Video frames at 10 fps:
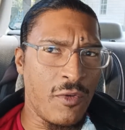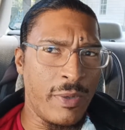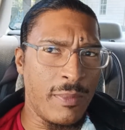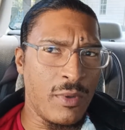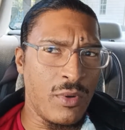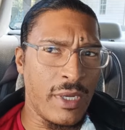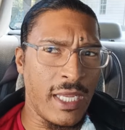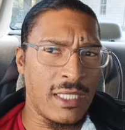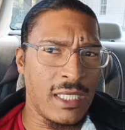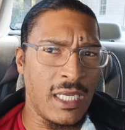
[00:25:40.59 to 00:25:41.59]
people who
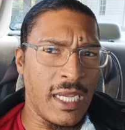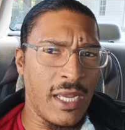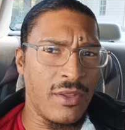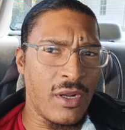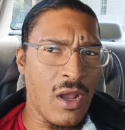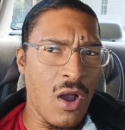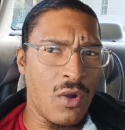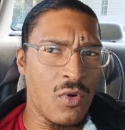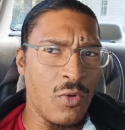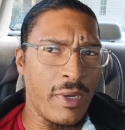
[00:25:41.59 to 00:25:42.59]
get together and all
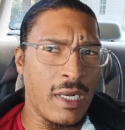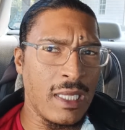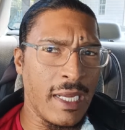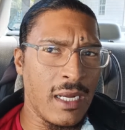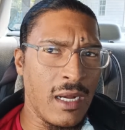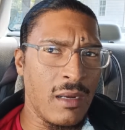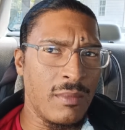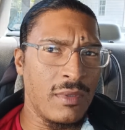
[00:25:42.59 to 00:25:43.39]
group and click up,